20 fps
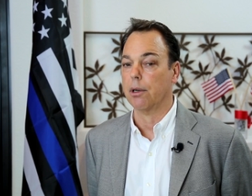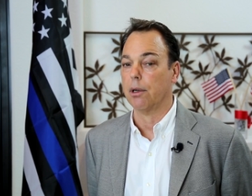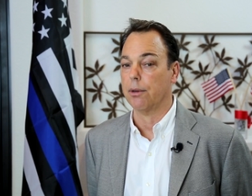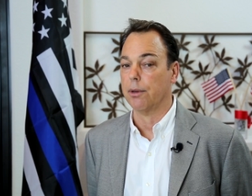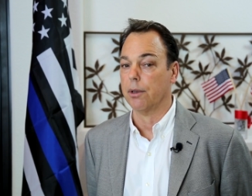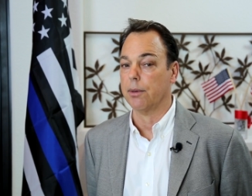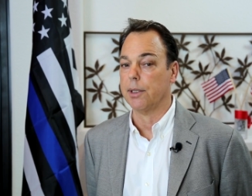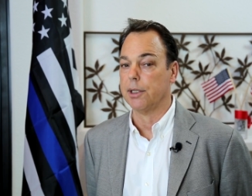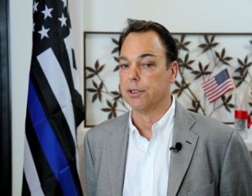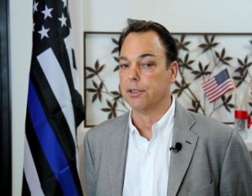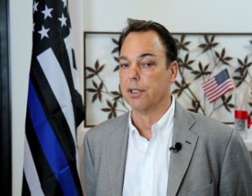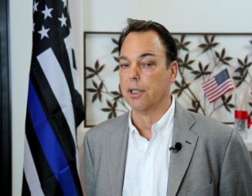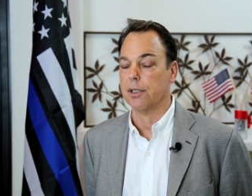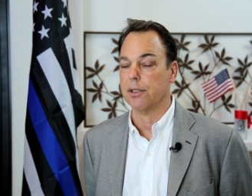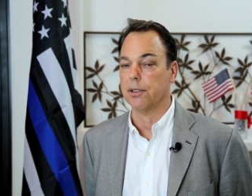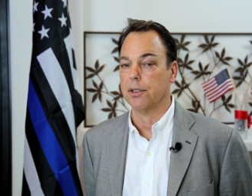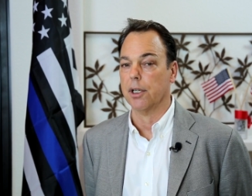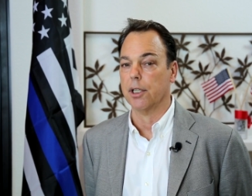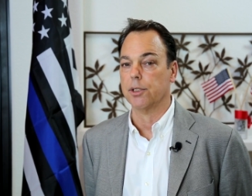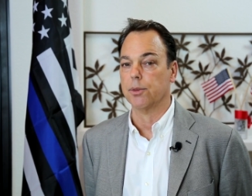although he stayed
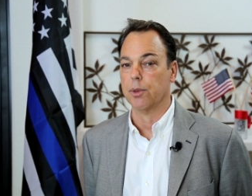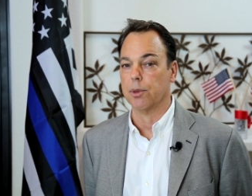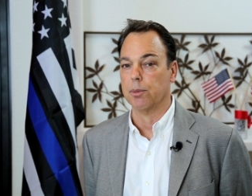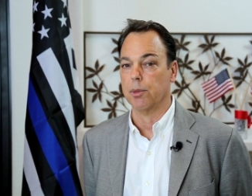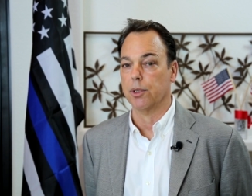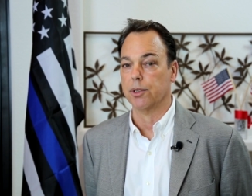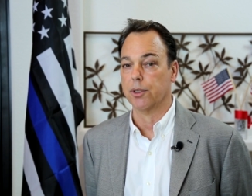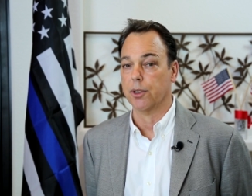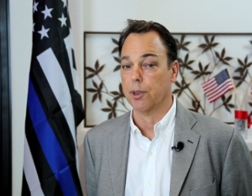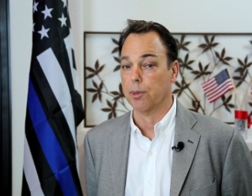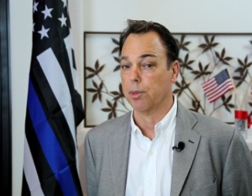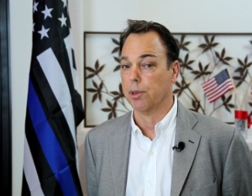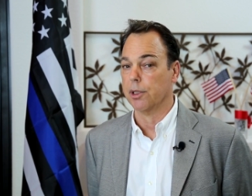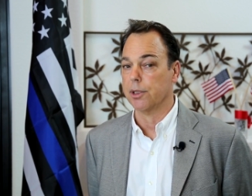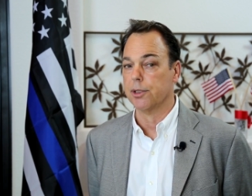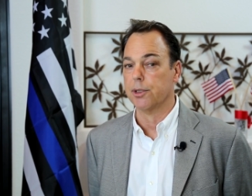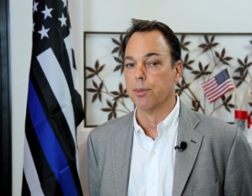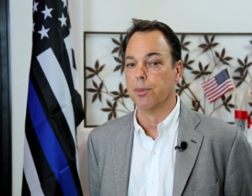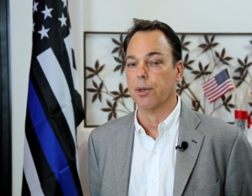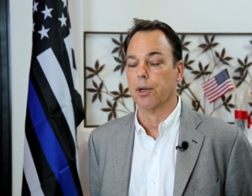in touch with most of the
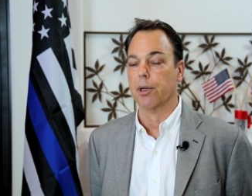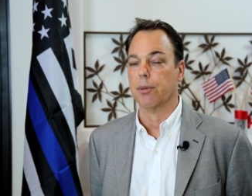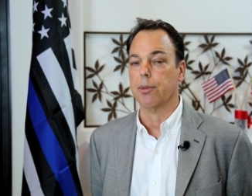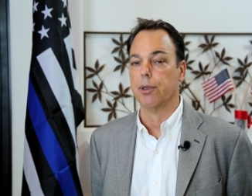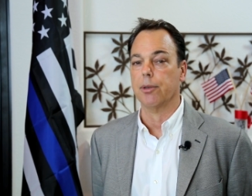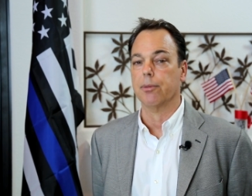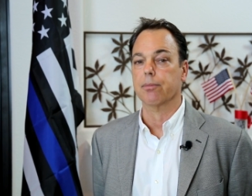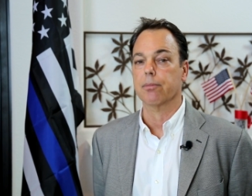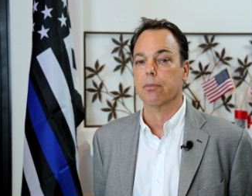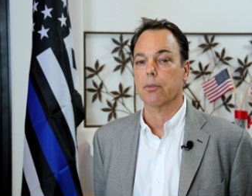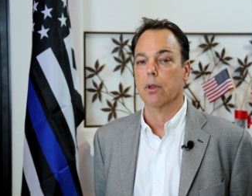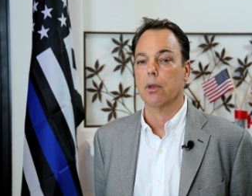police department.